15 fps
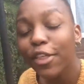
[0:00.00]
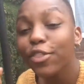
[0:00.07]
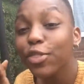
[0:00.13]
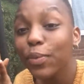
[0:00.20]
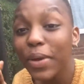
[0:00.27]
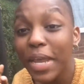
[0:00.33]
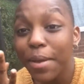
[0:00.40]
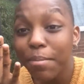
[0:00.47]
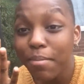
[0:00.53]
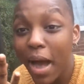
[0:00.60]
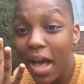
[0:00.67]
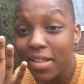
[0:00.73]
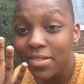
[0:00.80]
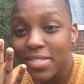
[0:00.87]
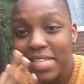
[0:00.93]
3
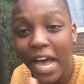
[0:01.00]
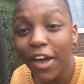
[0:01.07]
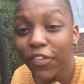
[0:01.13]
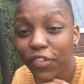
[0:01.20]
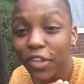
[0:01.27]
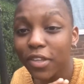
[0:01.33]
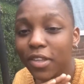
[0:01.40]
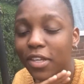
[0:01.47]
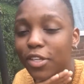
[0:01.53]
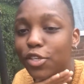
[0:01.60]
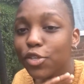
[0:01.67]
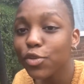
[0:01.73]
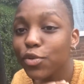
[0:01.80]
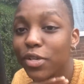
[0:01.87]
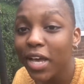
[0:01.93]
months after the
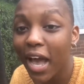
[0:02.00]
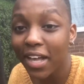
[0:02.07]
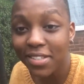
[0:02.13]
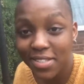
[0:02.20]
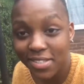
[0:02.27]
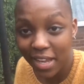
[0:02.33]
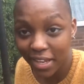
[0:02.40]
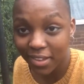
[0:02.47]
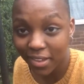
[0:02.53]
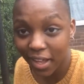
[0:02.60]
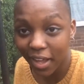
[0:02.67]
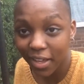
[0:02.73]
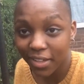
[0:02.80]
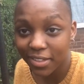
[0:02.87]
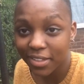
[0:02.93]
UCAS
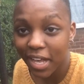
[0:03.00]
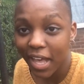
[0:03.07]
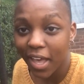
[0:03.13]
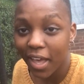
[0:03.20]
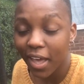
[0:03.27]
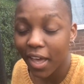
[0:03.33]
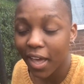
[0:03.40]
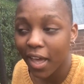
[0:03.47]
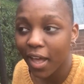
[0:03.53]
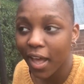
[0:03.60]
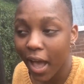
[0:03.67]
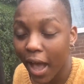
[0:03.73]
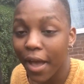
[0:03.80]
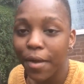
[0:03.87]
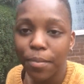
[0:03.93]
deadline,
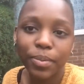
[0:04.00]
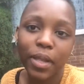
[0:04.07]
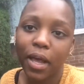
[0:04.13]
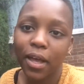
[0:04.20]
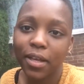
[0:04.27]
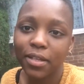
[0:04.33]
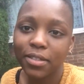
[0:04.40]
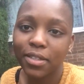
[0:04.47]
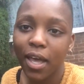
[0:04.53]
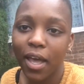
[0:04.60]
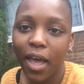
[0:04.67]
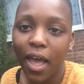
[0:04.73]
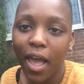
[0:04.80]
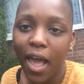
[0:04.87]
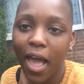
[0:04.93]
I applied.
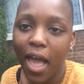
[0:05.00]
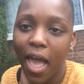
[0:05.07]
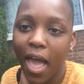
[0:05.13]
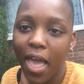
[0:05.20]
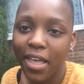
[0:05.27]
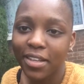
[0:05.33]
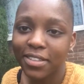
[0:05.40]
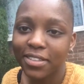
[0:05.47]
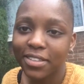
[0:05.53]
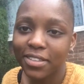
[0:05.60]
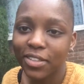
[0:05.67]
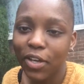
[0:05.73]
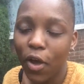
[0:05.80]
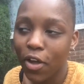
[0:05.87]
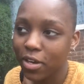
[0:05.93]

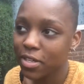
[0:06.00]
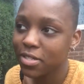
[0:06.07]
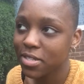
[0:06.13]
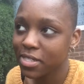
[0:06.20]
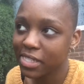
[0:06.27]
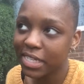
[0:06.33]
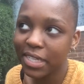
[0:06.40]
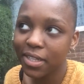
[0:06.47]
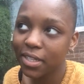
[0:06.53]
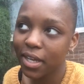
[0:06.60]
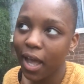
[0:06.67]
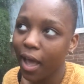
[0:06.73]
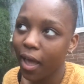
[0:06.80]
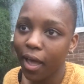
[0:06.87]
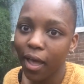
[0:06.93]
And honestly,
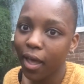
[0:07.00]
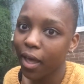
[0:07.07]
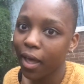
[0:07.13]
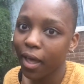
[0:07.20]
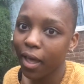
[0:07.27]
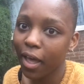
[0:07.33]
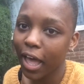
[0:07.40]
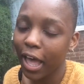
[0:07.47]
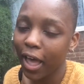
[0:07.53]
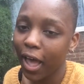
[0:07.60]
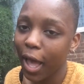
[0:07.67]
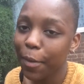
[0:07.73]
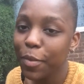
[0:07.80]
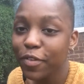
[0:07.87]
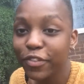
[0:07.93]

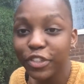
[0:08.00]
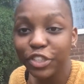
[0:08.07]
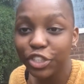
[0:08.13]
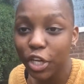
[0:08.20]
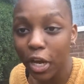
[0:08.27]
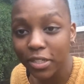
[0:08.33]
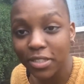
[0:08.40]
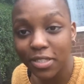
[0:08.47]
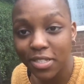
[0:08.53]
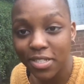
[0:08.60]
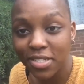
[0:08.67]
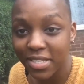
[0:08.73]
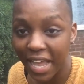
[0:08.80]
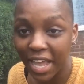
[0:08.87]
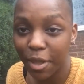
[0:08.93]
I'm even shocked to
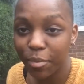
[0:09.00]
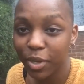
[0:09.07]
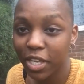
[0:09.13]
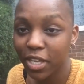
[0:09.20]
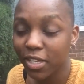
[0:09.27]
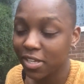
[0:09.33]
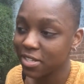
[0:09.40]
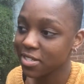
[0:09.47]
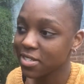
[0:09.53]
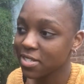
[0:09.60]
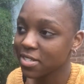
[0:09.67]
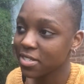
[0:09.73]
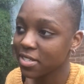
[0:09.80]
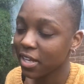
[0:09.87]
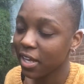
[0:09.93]
this day
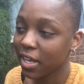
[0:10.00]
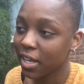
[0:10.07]
because